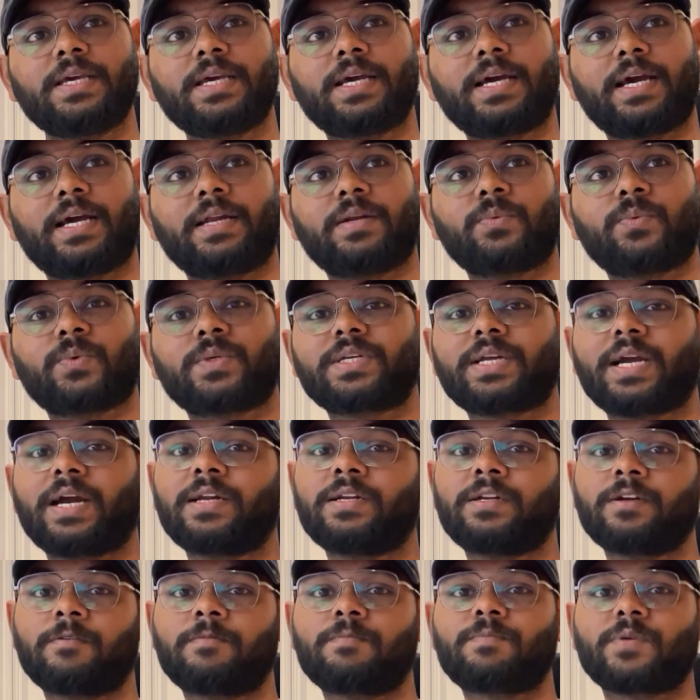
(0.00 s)
and what
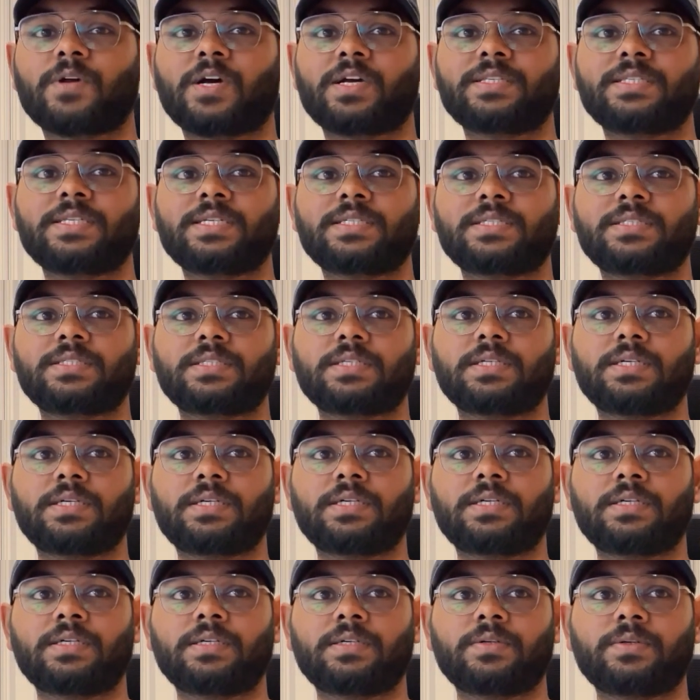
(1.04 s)
kind of projects
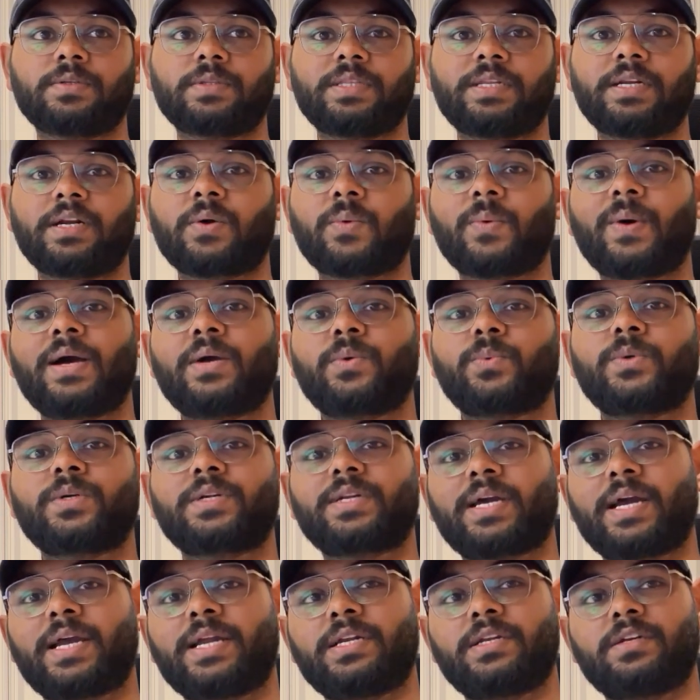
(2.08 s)
require what
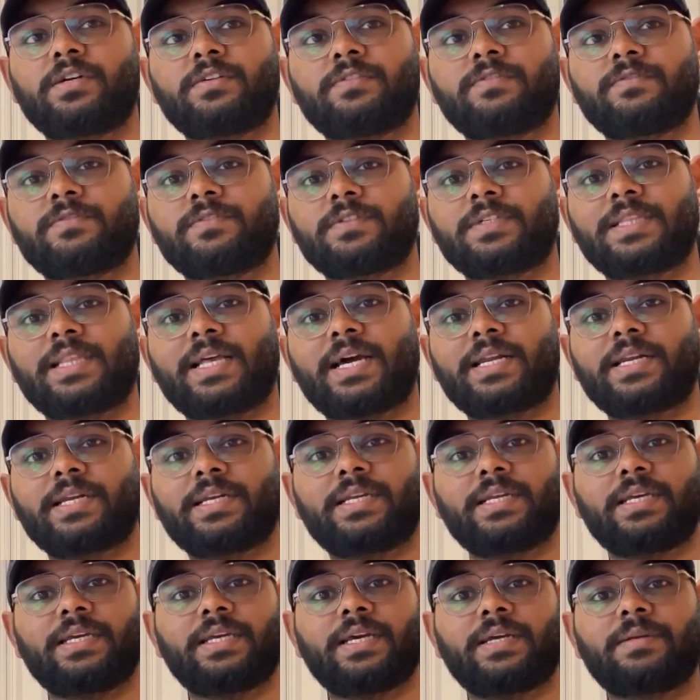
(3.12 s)
kind of
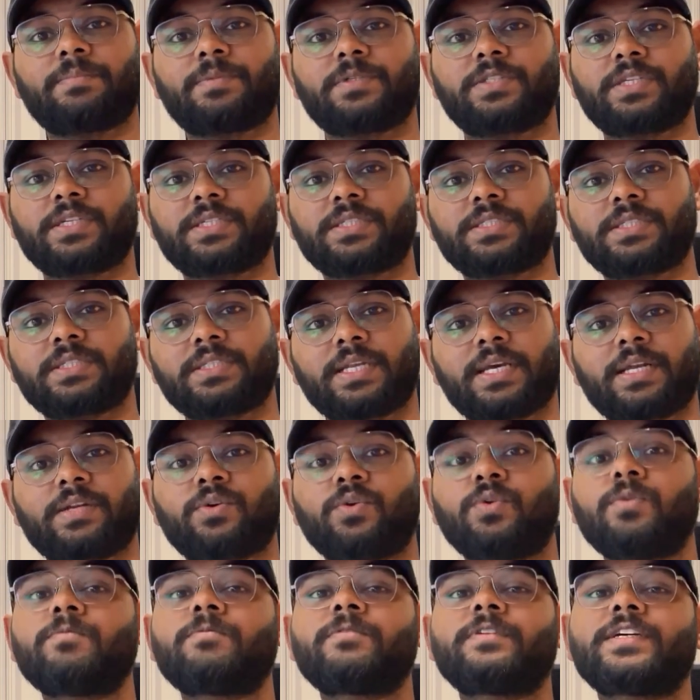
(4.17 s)
clarity and projection and
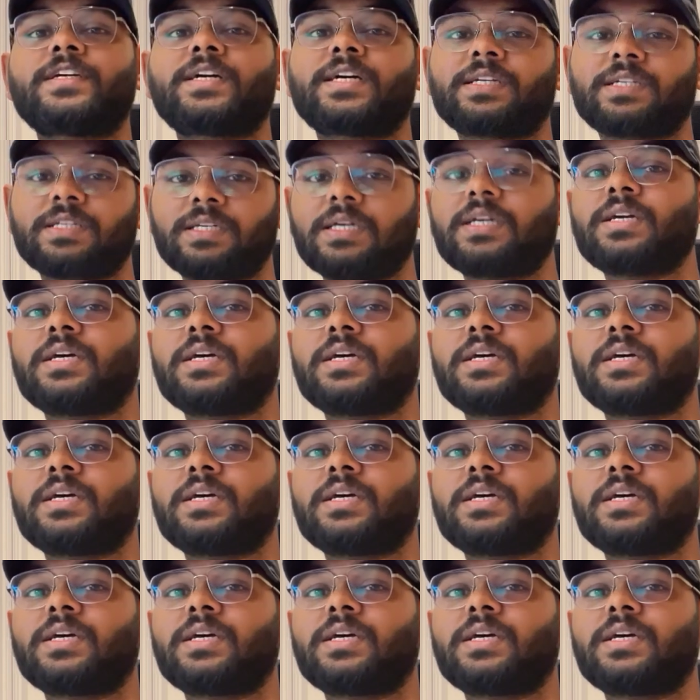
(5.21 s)
whom we are